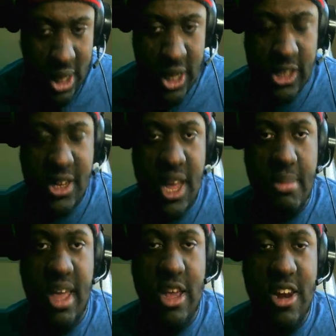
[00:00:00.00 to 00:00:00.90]
So yeah,
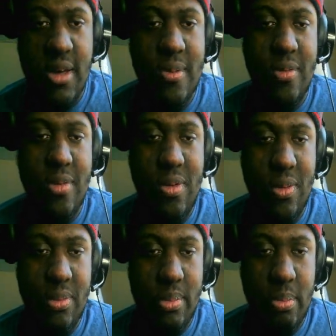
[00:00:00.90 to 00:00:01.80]
man. You don't
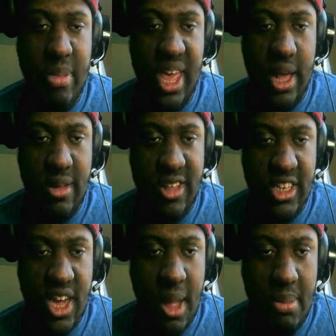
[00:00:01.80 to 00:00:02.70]
make
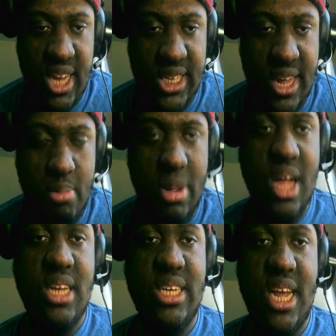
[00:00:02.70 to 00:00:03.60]
Jon Moxley
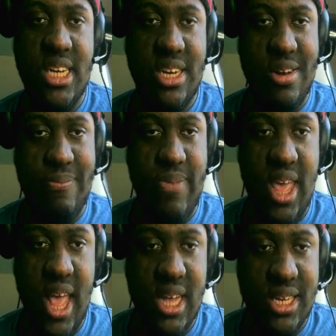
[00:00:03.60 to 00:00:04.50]
apologize to the
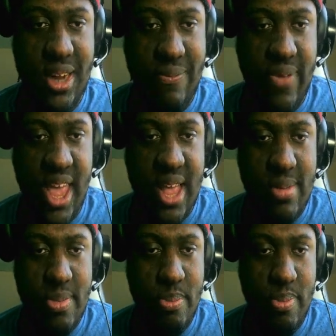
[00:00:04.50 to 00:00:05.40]
fans. A fan
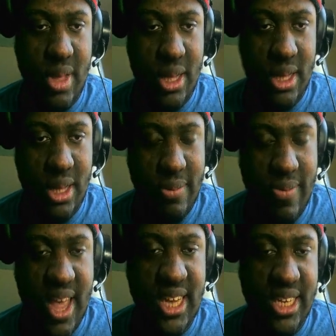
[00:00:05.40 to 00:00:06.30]

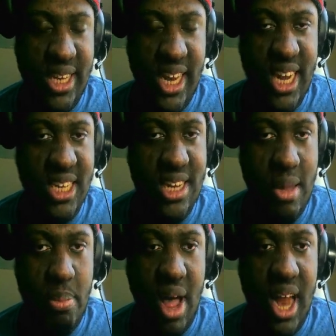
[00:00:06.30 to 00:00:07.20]
fans needs to
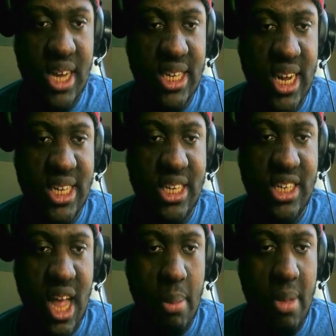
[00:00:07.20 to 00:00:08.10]
apologize to
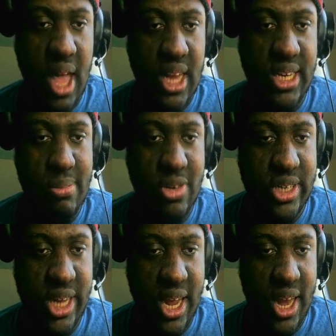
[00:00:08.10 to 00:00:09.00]
Jon Moxley for
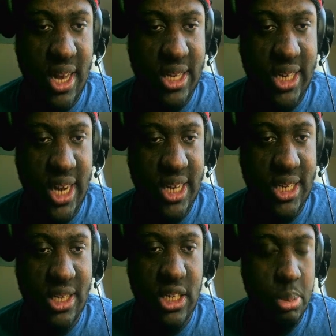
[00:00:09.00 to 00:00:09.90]
saying saying some
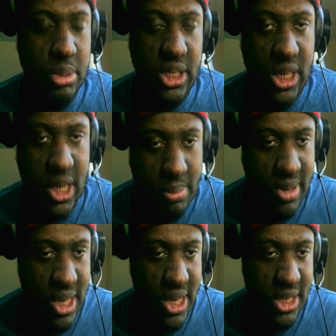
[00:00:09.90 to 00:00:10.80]
stupid stuff
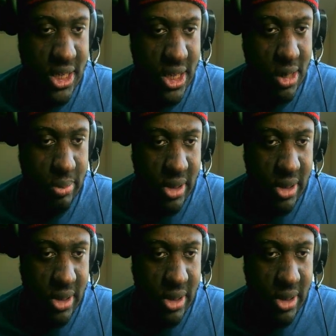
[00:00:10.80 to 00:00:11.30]
because um